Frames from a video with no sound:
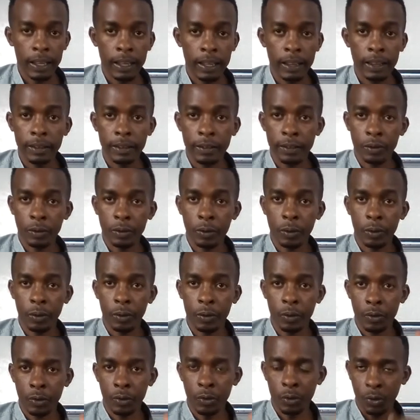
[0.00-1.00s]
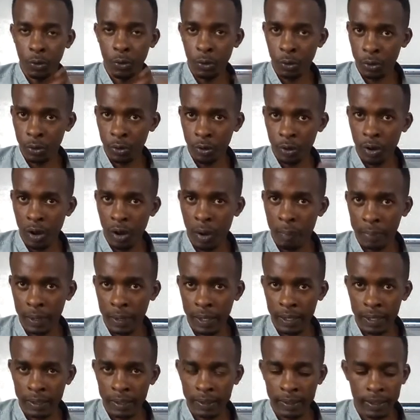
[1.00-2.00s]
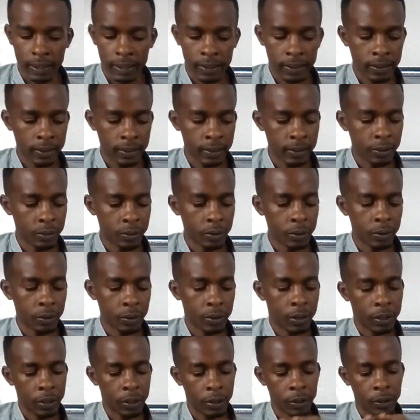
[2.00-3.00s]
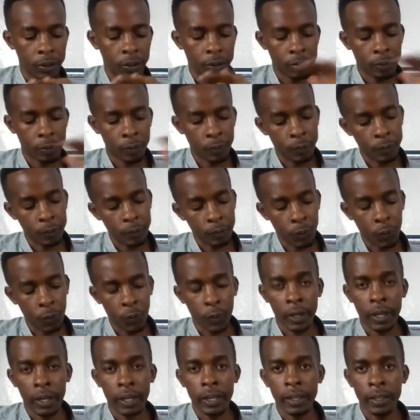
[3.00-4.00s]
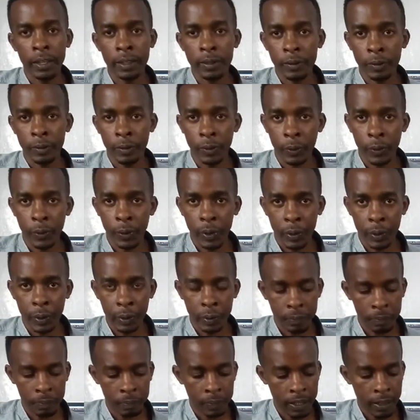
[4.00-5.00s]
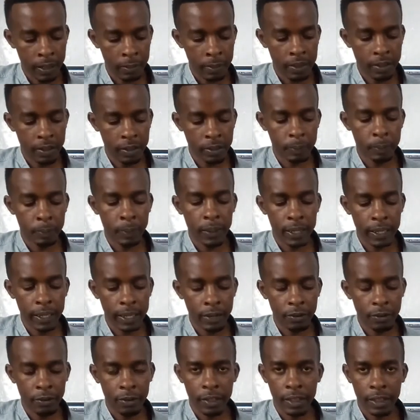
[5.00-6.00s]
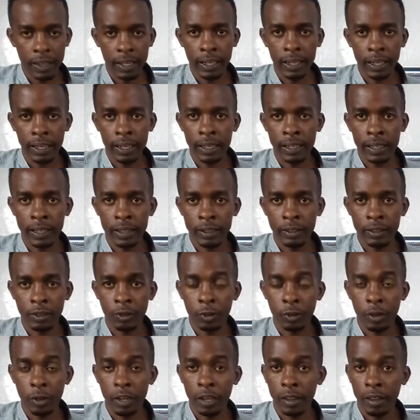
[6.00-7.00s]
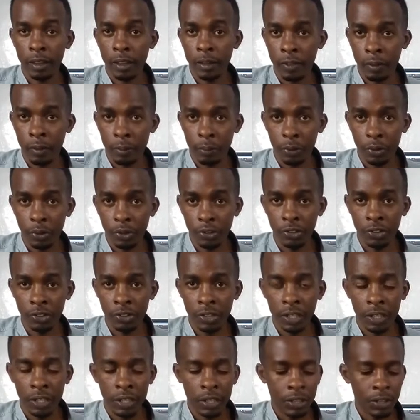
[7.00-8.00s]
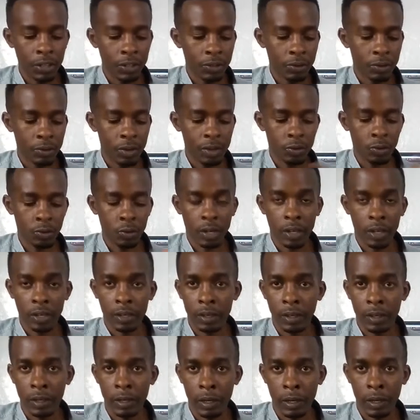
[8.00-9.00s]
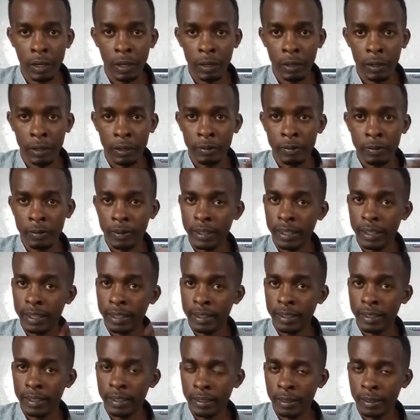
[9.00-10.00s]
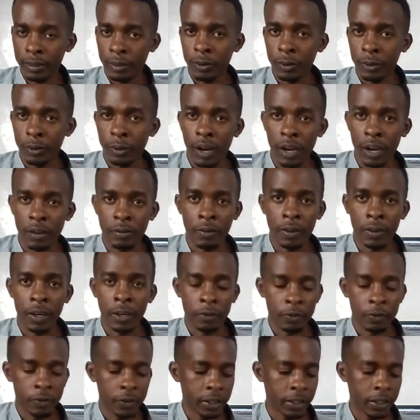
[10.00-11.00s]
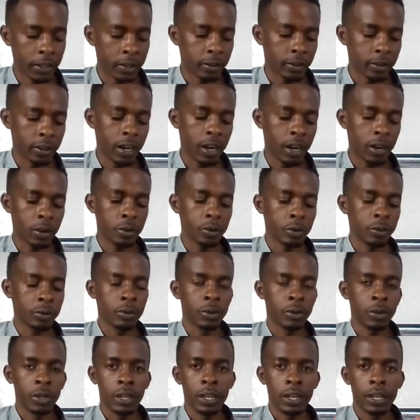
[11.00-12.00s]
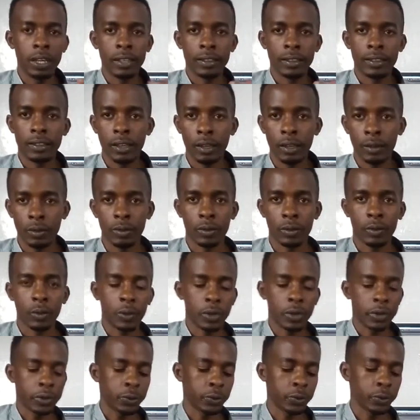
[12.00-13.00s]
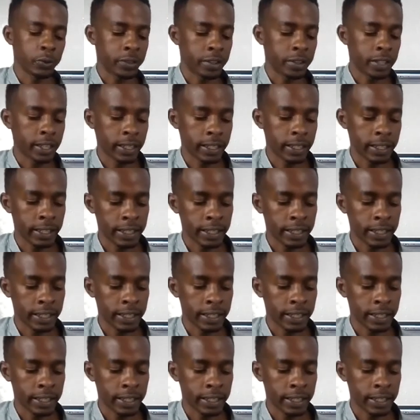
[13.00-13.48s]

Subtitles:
you gotta play like that. So well, let me just play everything together, the bridge, so that you can have a feel on how it sounds when you're singing it.